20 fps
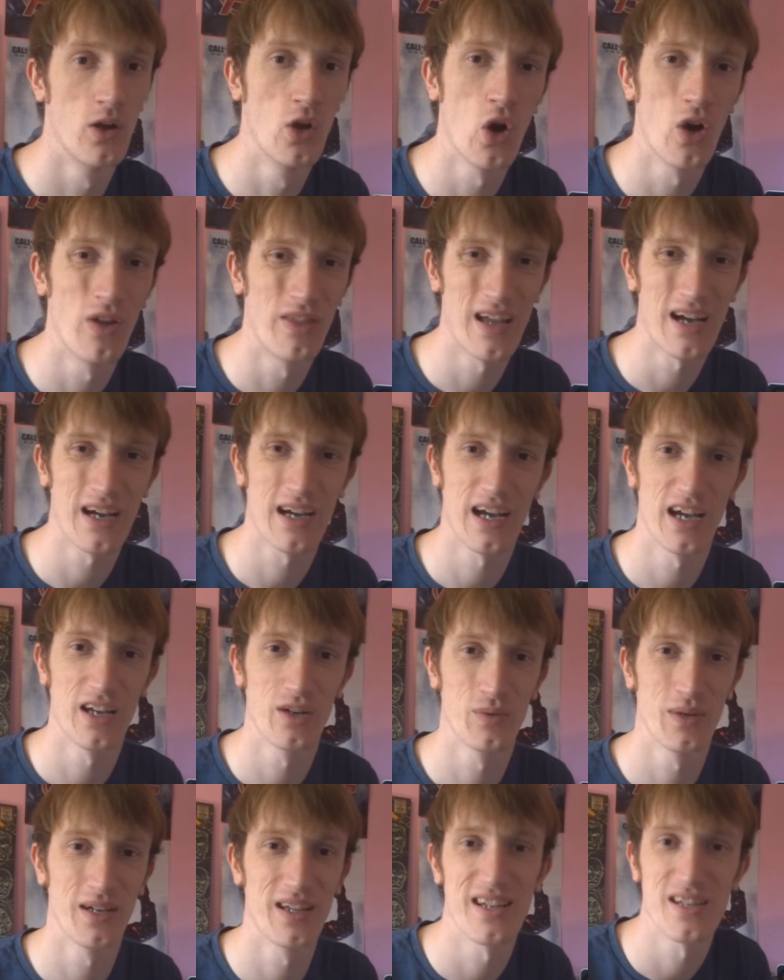not in that kind
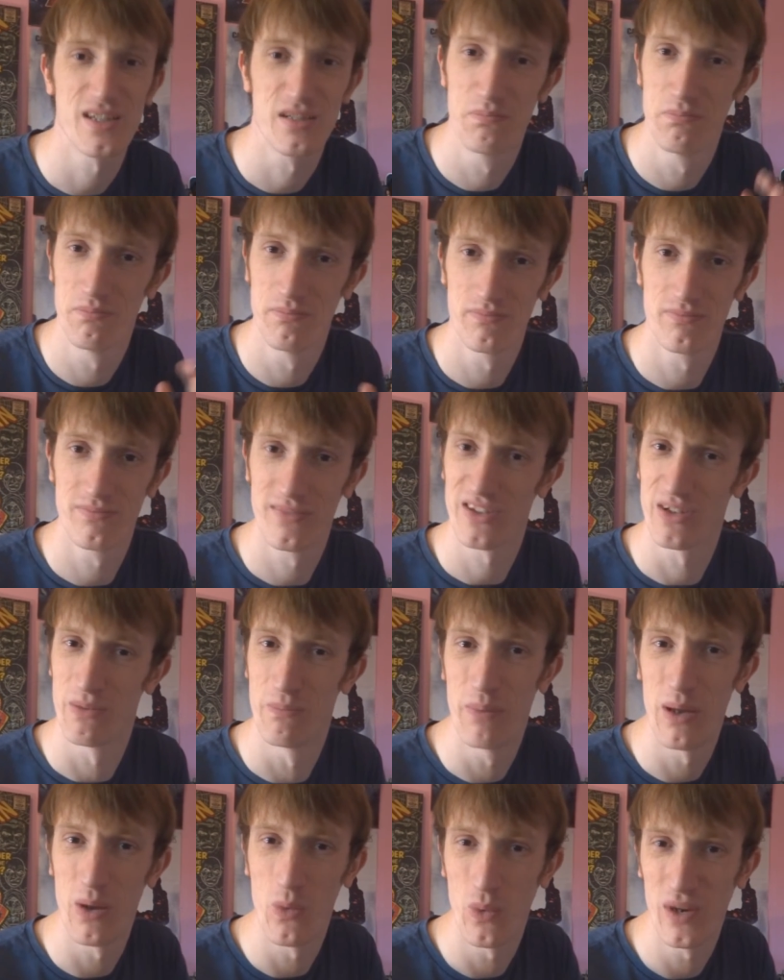of way, that's a
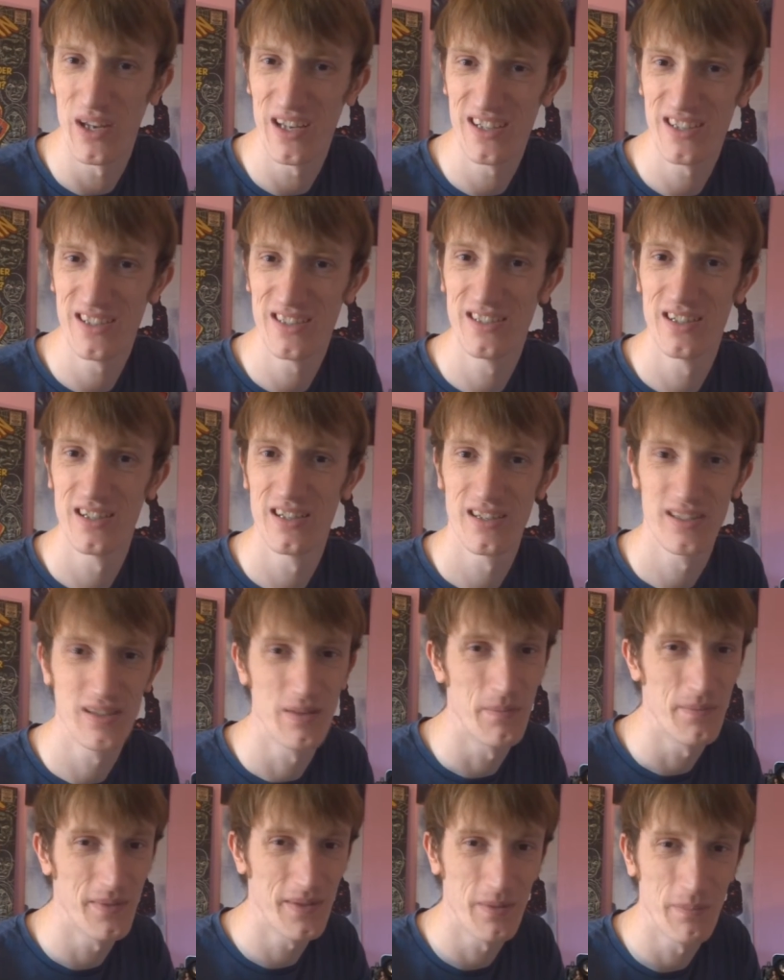bit weird.
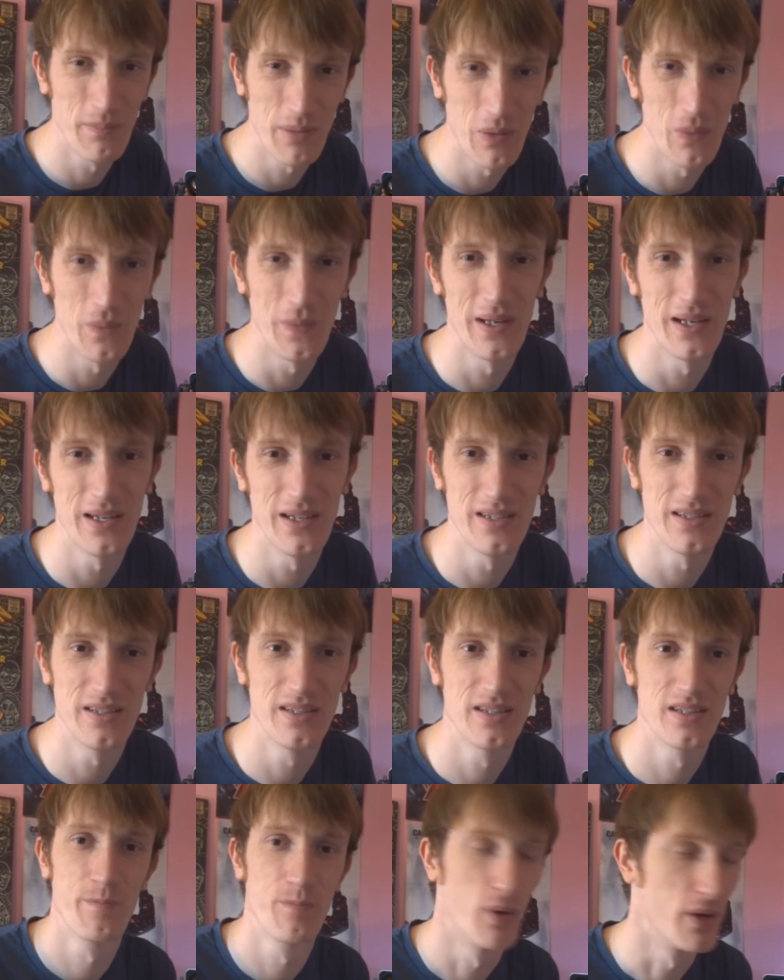It's a bit weird.
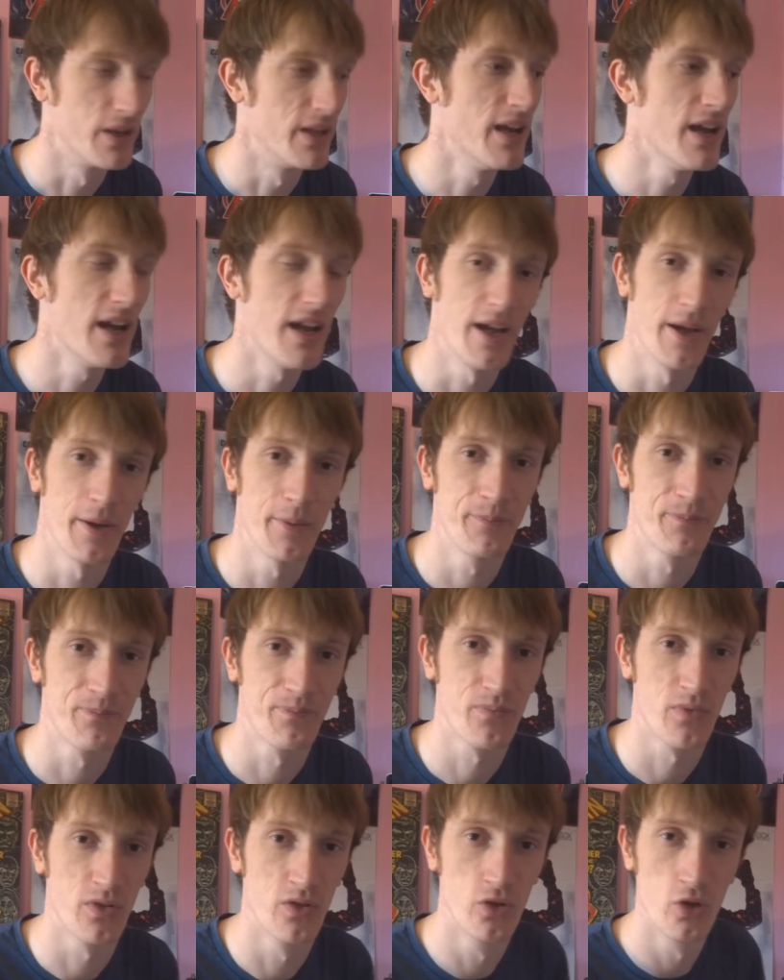But yeah,
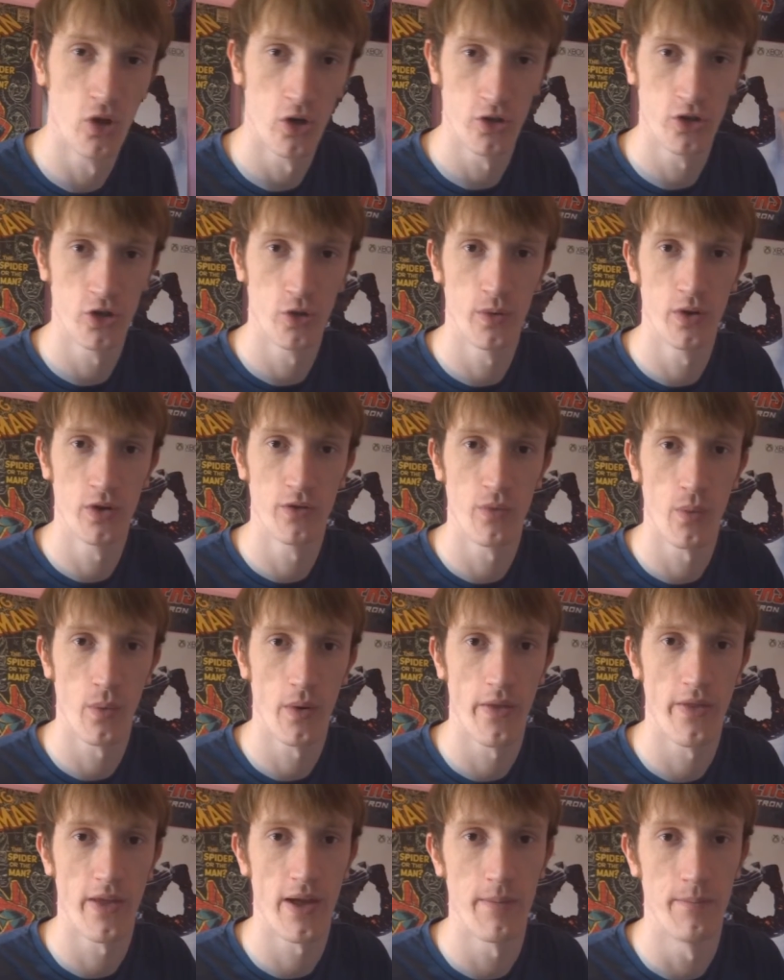don't do another
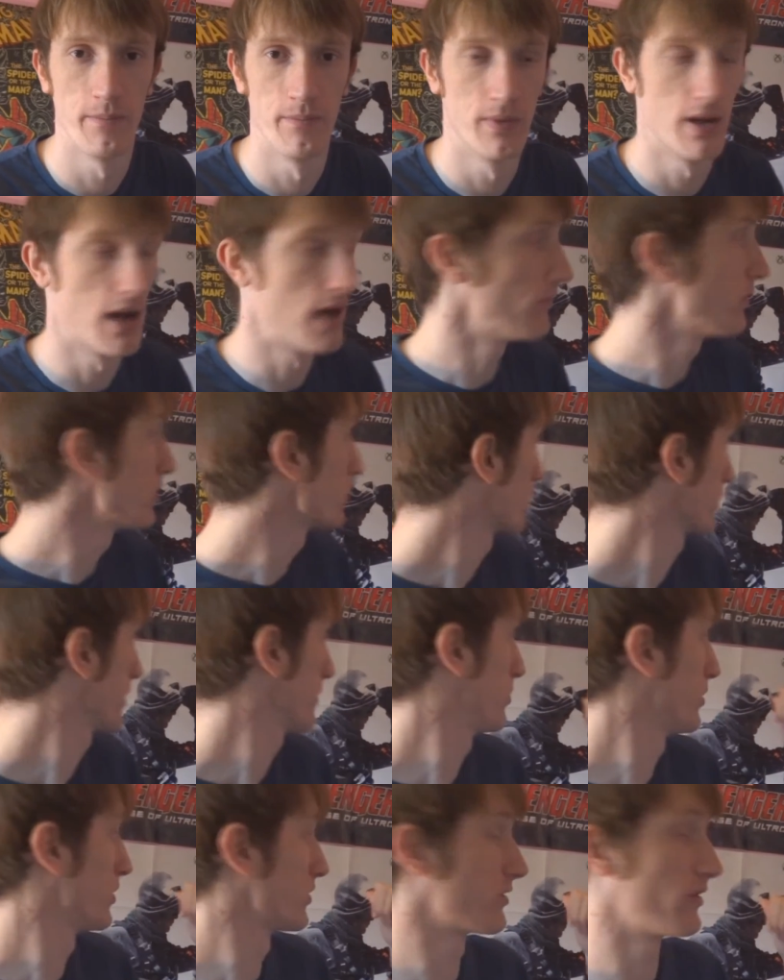one of them. I've only
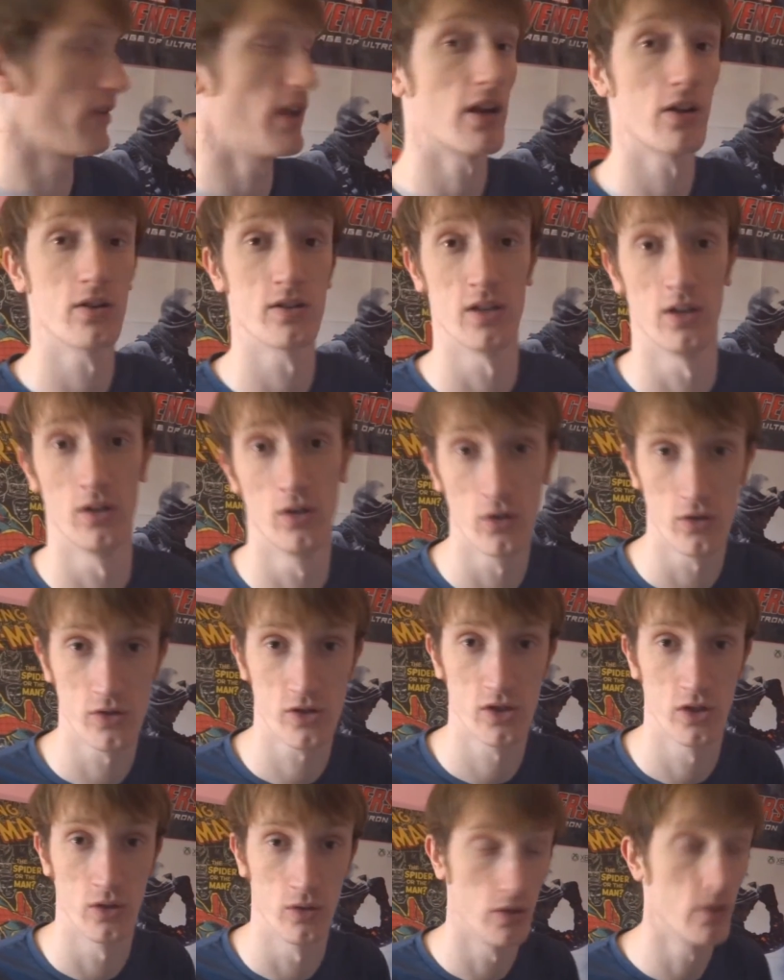got that poster there because it
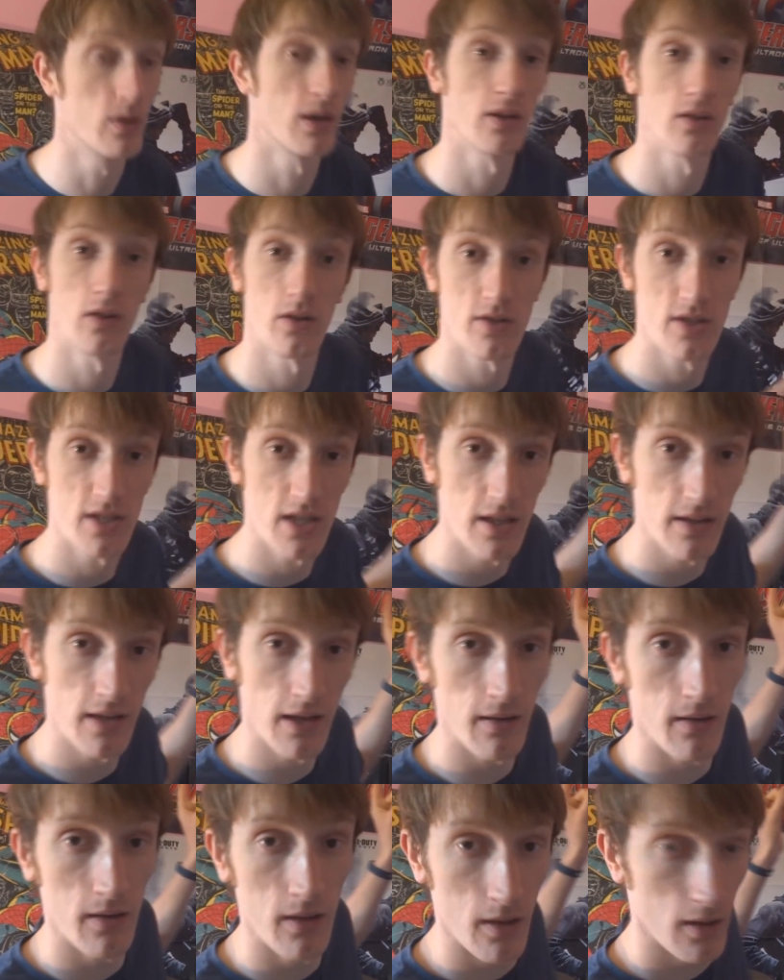looks cool. You cannot say that